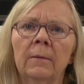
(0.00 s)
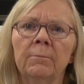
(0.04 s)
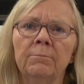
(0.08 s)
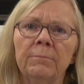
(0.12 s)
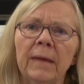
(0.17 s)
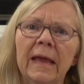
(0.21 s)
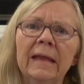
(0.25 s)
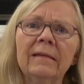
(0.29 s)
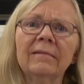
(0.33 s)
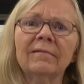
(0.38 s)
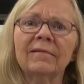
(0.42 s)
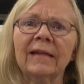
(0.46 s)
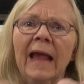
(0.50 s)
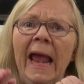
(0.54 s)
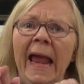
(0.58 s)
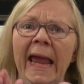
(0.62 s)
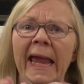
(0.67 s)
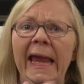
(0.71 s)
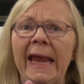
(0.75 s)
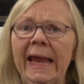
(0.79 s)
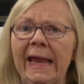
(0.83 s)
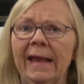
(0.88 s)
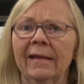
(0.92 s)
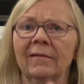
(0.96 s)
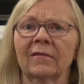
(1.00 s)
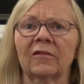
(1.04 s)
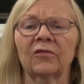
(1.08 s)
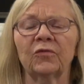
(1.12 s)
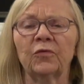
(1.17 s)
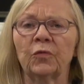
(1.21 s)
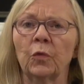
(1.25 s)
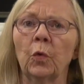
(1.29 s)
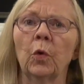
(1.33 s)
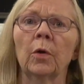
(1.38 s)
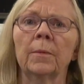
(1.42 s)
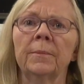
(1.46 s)
Men's hands
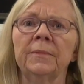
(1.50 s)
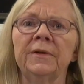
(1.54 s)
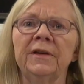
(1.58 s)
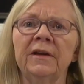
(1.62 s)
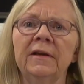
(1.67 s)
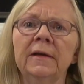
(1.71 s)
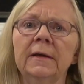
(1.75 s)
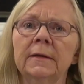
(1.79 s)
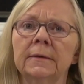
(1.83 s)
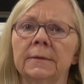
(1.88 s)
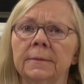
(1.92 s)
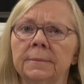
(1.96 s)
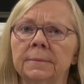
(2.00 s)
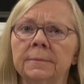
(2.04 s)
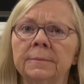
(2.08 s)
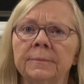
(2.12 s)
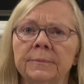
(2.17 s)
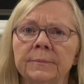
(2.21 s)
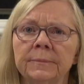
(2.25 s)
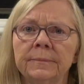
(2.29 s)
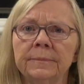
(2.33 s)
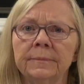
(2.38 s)
formed him.